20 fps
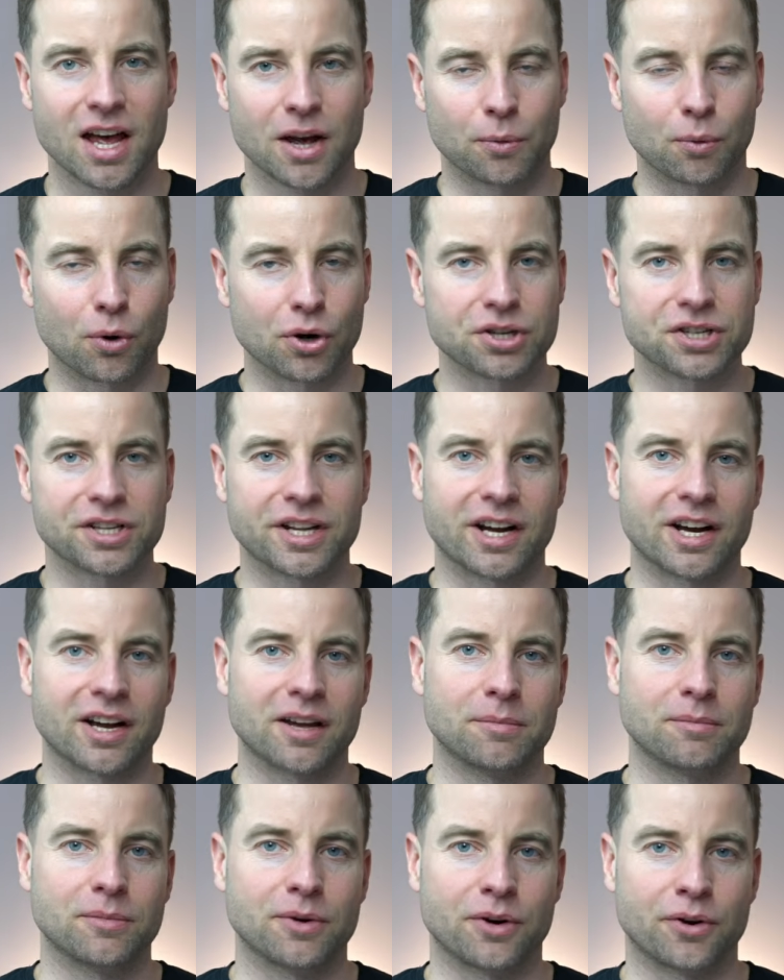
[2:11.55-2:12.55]
watch
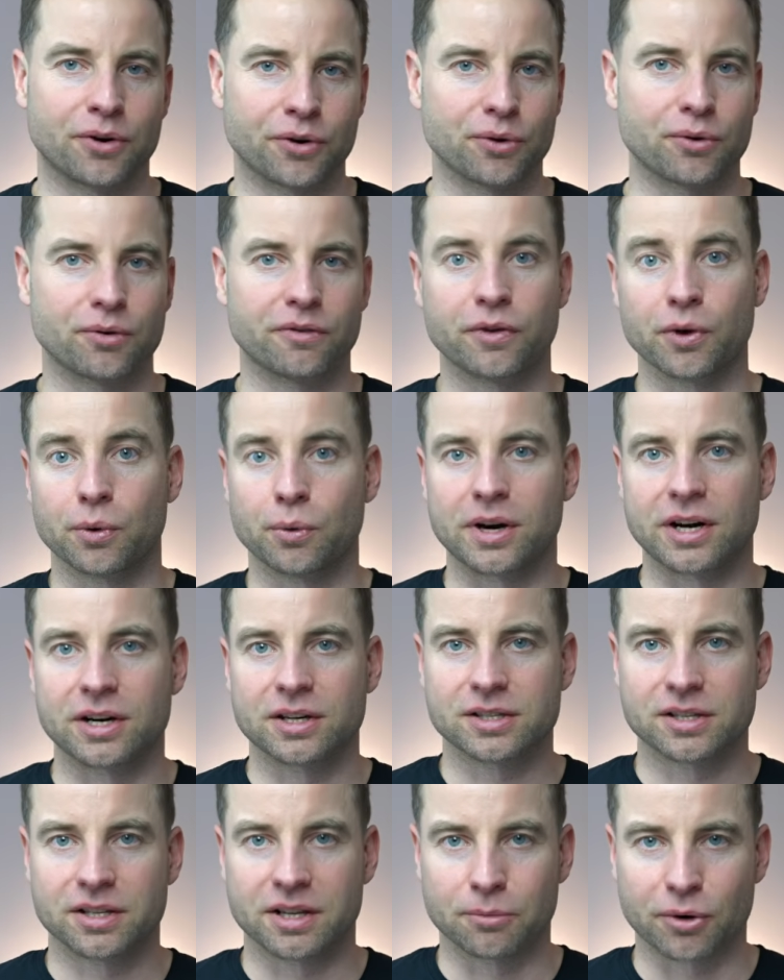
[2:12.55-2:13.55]
time, or your
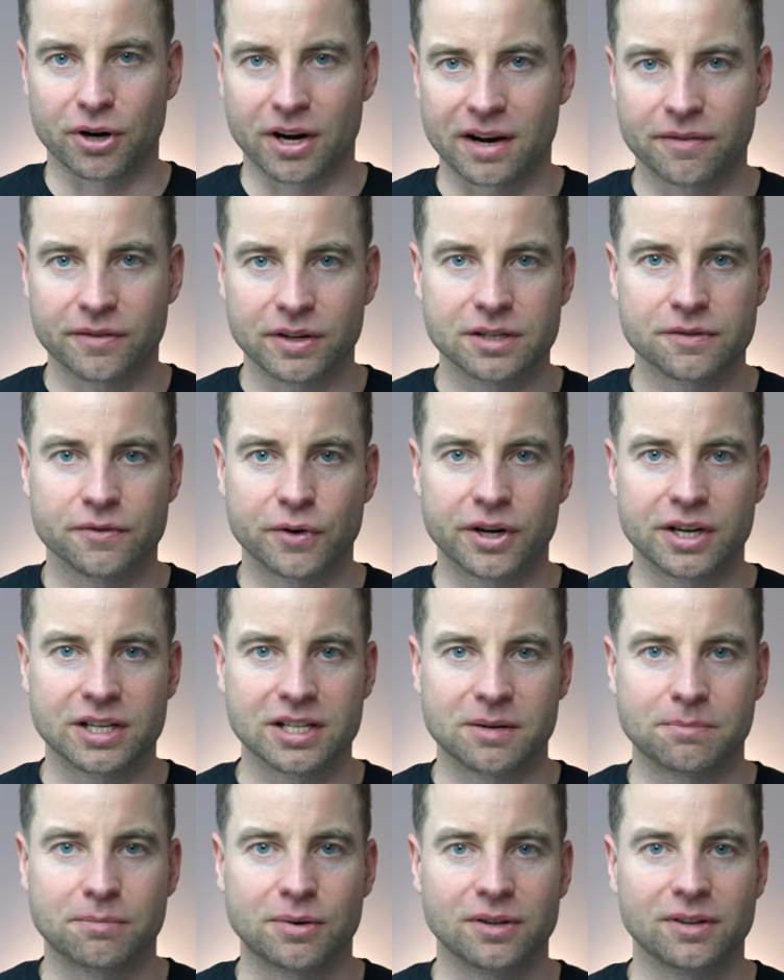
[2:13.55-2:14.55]
viewers' demographics, for
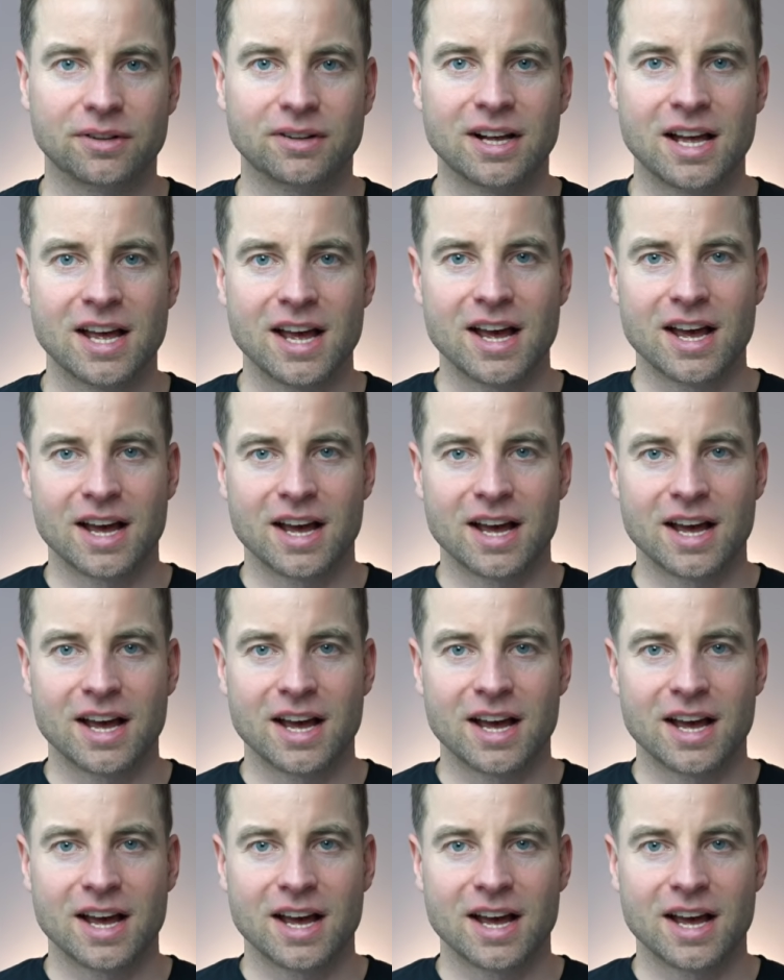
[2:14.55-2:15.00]
example.